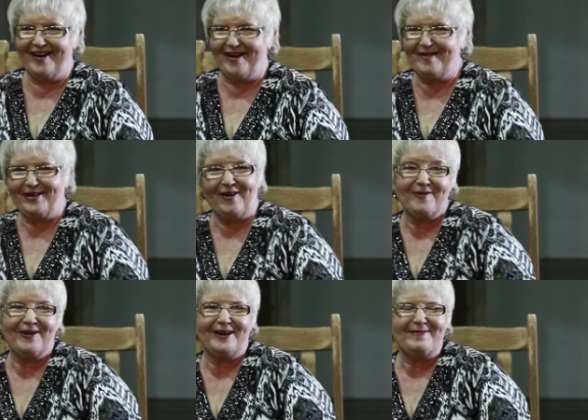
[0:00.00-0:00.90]
I'm not
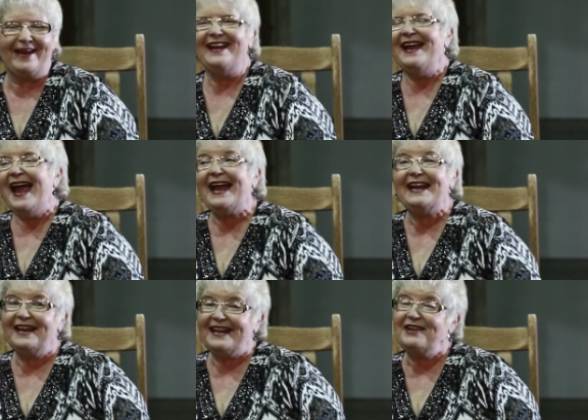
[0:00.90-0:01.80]
worried about
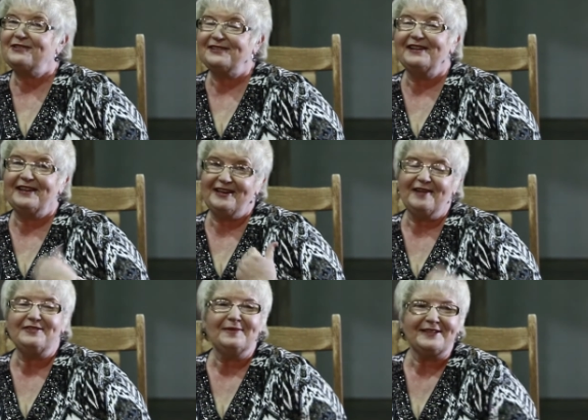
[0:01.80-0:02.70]
And interestingly
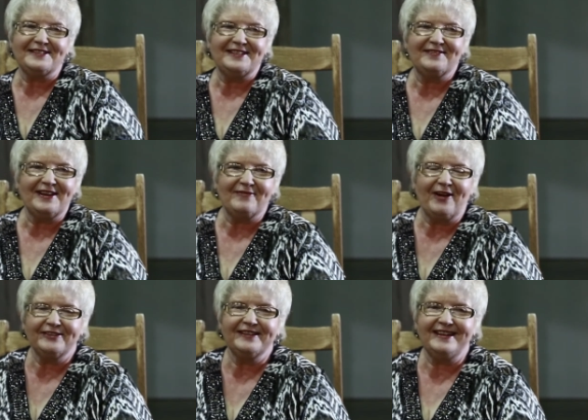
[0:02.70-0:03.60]
enough, she went to Stephen F.
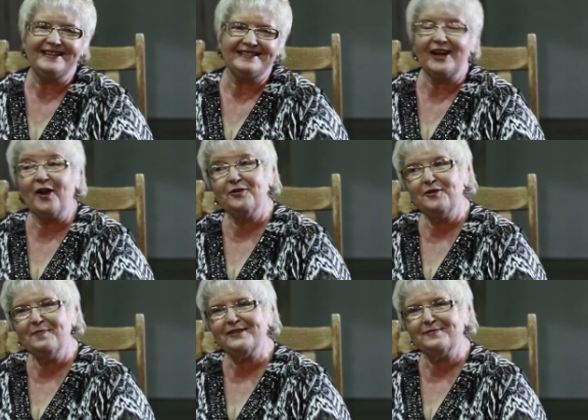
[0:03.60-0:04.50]
Austin, and he said, Oh,
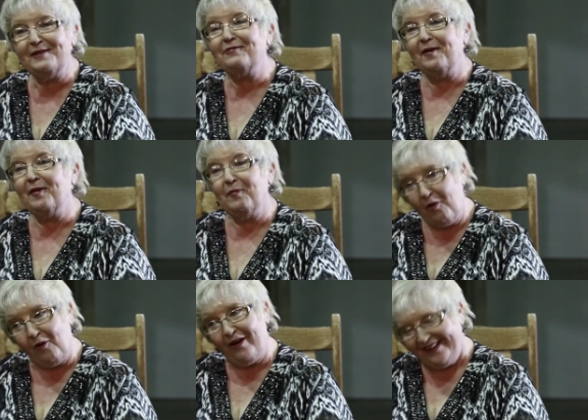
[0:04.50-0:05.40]
you must be from LaPorte.